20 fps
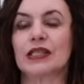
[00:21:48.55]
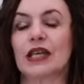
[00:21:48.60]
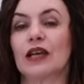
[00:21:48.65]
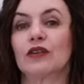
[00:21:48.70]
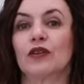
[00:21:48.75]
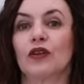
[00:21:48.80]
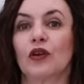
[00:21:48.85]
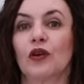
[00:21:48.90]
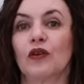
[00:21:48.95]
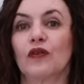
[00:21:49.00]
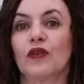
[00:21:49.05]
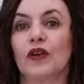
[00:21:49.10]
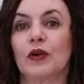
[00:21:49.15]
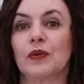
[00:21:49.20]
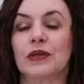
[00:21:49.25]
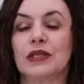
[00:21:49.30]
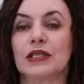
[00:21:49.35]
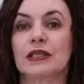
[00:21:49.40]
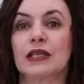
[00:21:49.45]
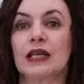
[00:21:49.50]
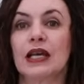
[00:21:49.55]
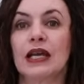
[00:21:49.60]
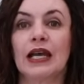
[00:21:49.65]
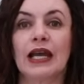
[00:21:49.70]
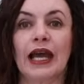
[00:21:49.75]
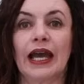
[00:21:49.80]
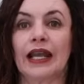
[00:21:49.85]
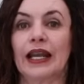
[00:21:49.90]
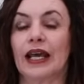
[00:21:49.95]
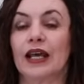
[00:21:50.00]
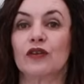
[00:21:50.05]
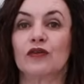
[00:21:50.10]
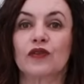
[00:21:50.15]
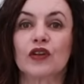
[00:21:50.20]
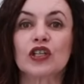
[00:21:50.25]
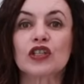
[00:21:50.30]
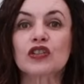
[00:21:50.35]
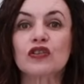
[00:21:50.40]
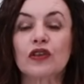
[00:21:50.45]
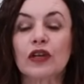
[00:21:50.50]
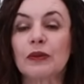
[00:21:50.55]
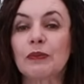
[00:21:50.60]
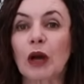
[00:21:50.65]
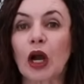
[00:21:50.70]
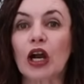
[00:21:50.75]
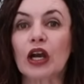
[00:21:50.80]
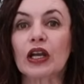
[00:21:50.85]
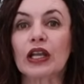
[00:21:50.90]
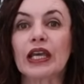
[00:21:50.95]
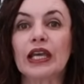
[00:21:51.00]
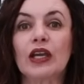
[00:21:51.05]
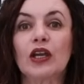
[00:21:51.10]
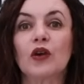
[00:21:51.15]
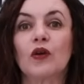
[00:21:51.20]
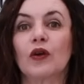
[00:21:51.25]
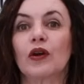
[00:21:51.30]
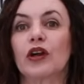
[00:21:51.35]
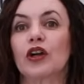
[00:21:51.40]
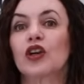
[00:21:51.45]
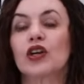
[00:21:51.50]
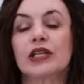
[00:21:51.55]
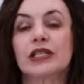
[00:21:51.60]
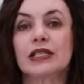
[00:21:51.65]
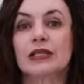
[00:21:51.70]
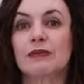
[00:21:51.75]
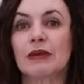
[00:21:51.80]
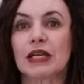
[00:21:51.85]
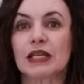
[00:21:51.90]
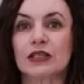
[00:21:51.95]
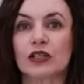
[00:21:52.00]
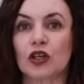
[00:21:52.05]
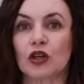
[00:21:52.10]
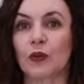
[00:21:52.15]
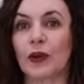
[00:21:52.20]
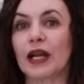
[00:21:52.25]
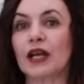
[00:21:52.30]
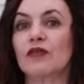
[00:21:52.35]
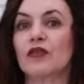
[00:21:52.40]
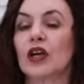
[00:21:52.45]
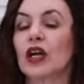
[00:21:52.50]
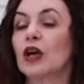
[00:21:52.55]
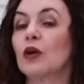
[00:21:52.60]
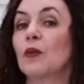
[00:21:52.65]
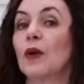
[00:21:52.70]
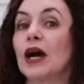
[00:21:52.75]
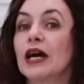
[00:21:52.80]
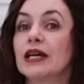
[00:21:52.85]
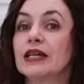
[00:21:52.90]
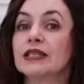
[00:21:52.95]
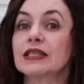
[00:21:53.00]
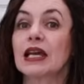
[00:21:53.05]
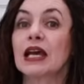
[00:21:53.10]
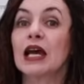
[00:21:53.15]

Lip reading: I don't know if it was an anniversary party or Christmas or whatever it was.